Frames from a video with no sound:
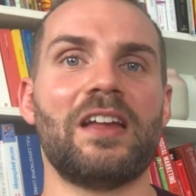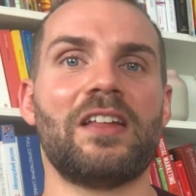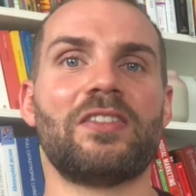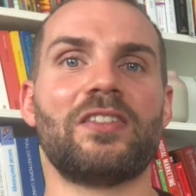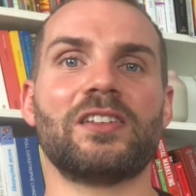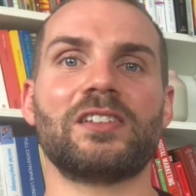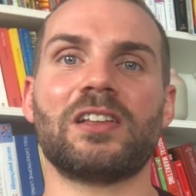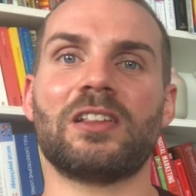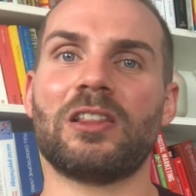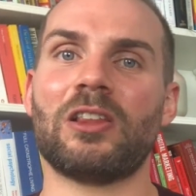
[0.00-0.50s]

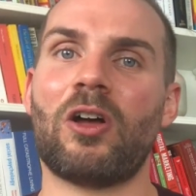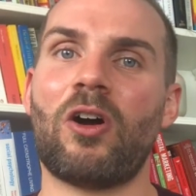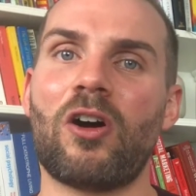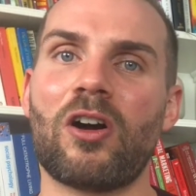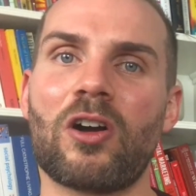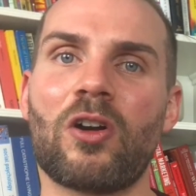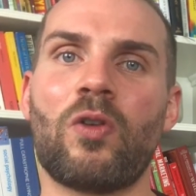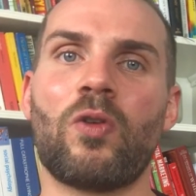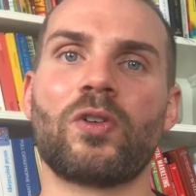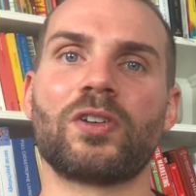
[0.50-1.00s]
There's a lot
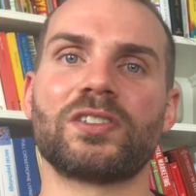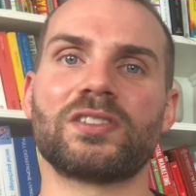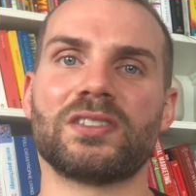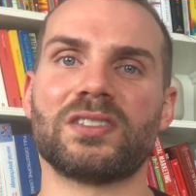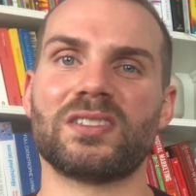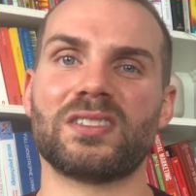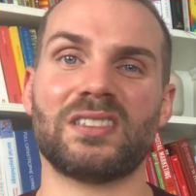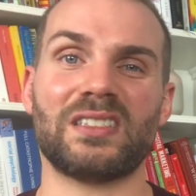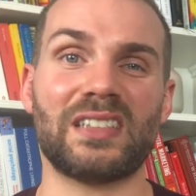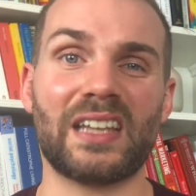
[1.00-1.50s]
of
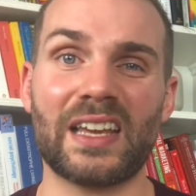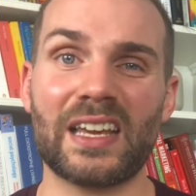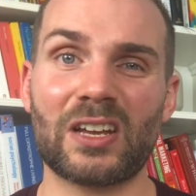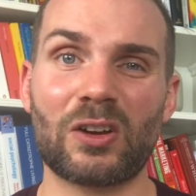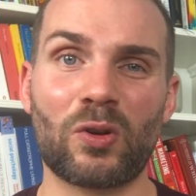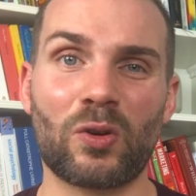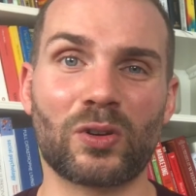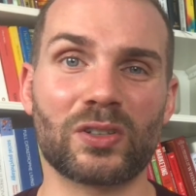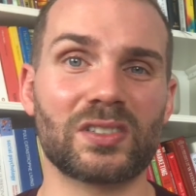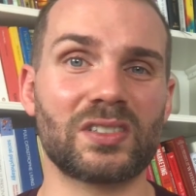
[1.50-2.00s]
courses, day
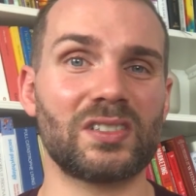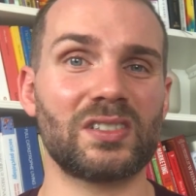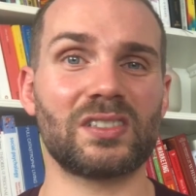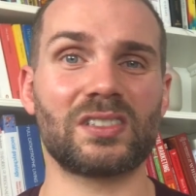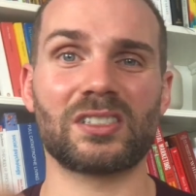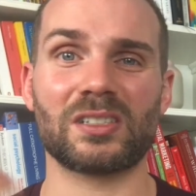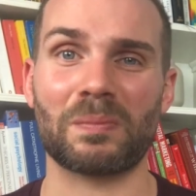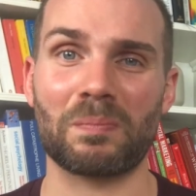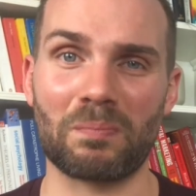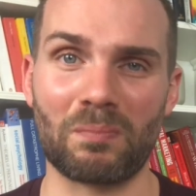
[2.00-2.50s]

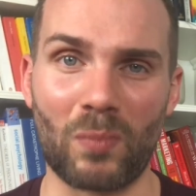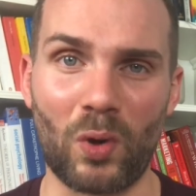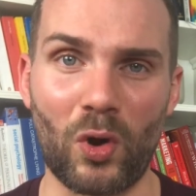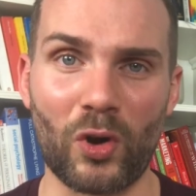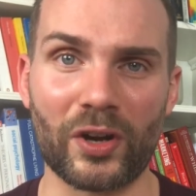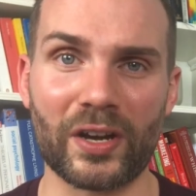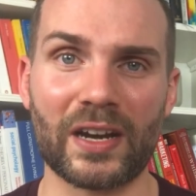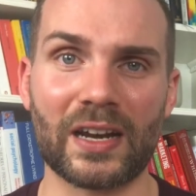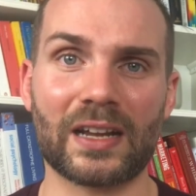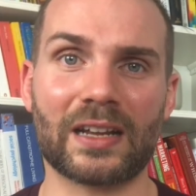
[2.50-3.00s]
courses,
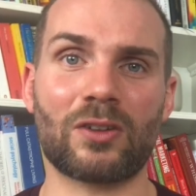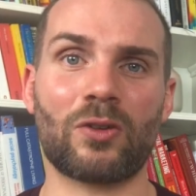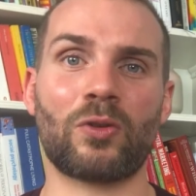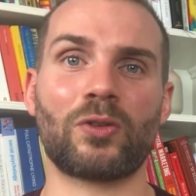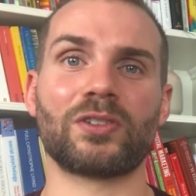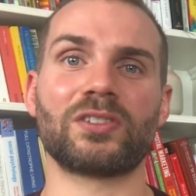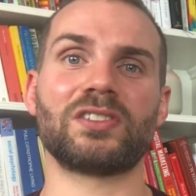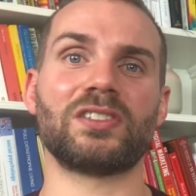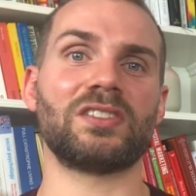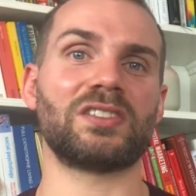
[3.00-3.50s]
morning
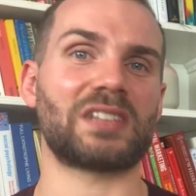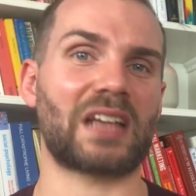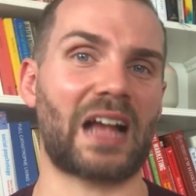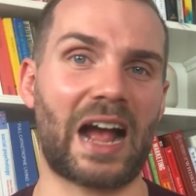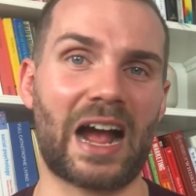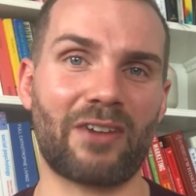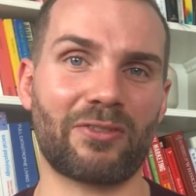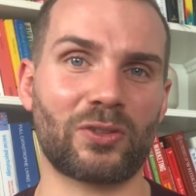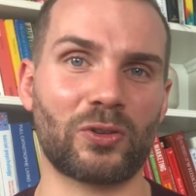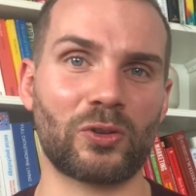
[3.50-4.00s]
courses,
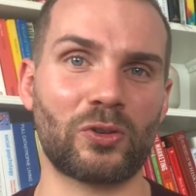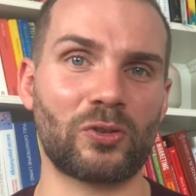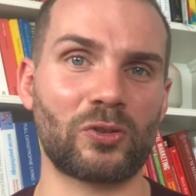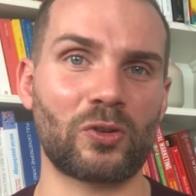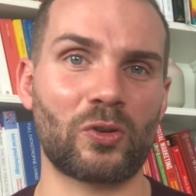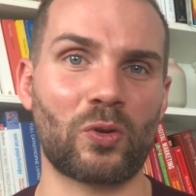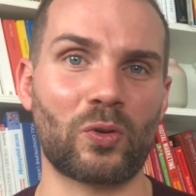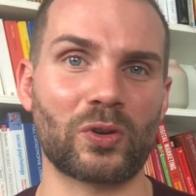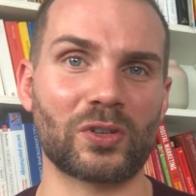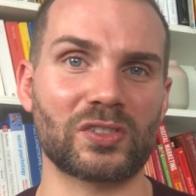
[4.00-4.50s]
afternoon
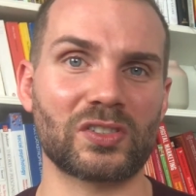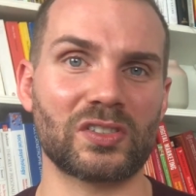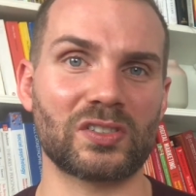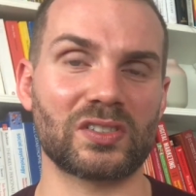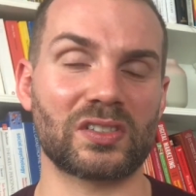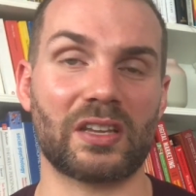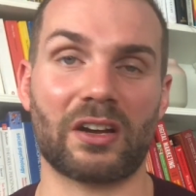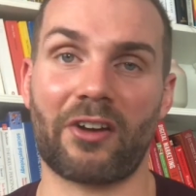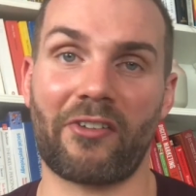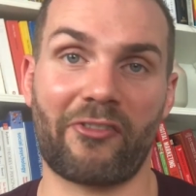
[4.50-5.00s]
courses
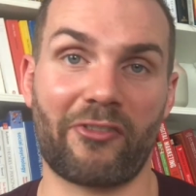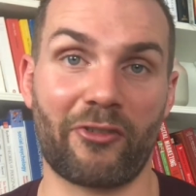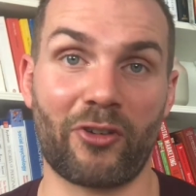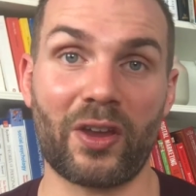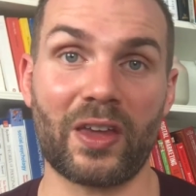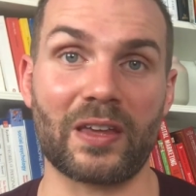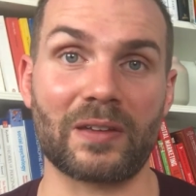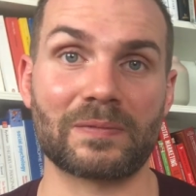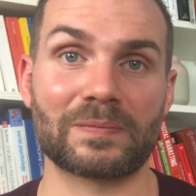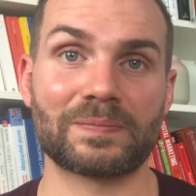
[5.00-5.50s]
that are
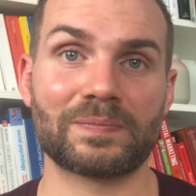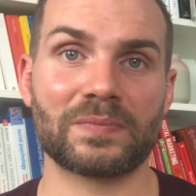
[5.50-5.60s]
free.